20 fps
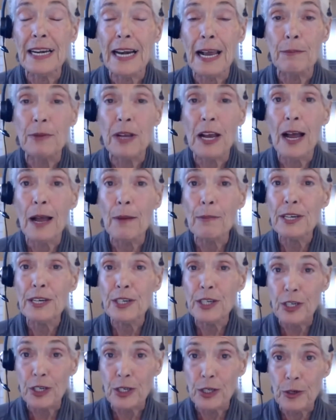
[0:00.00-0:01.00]
I'm coming
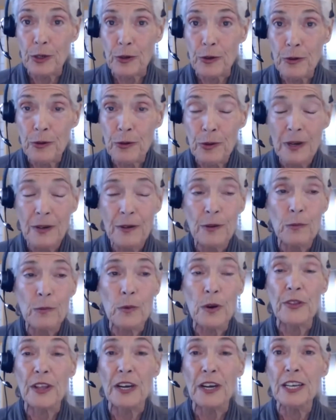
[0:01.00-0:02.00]
to you
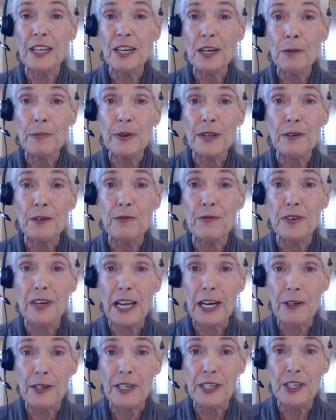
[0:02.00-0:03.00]
with a little bit of
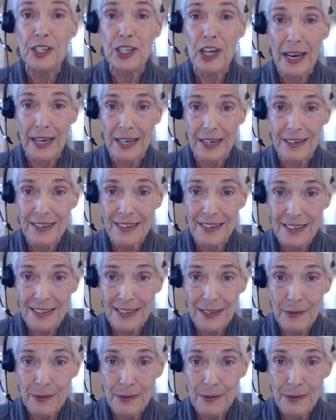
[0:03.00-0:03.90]
laryngitis.